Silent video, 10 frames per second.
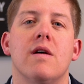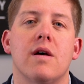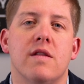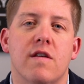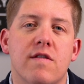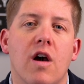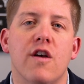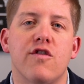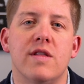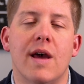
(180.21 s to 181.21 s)
a
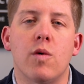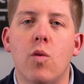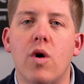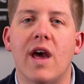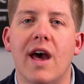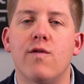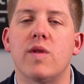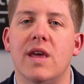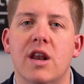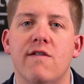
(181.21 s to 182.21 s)
discussion that we want to have
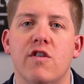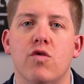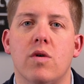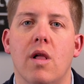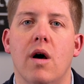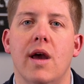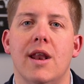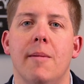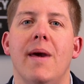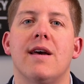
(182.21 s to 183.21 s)
with the individual
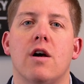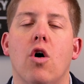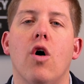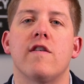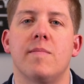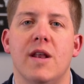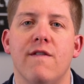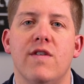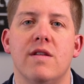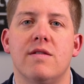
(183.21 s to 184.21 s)
client and make a
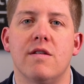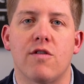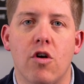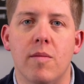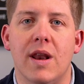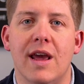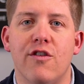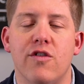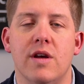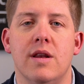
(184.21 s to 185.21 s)
cost-benefit
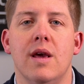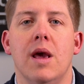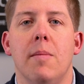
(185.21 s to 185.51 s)
determination